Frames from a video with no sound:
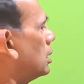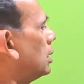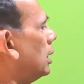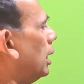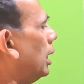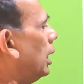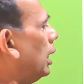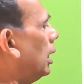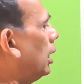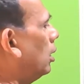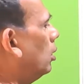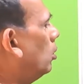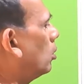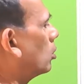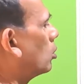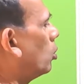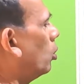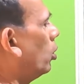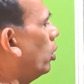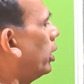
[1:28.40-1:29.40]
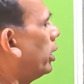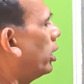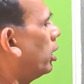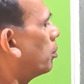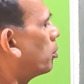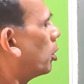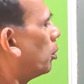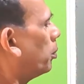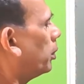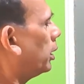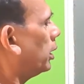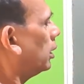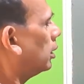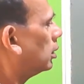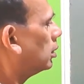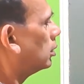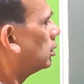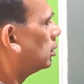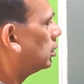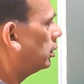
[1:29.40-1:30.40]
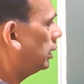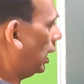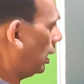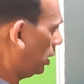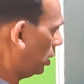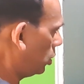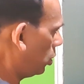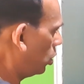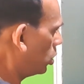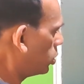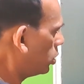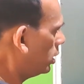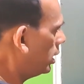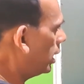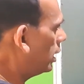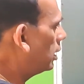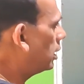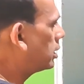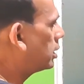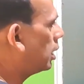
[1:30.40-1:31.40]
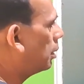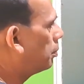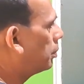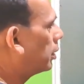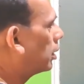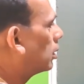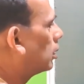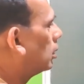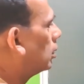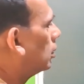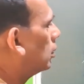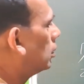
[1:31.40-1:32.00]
is, say, colloidal property. That is also there in the chapter.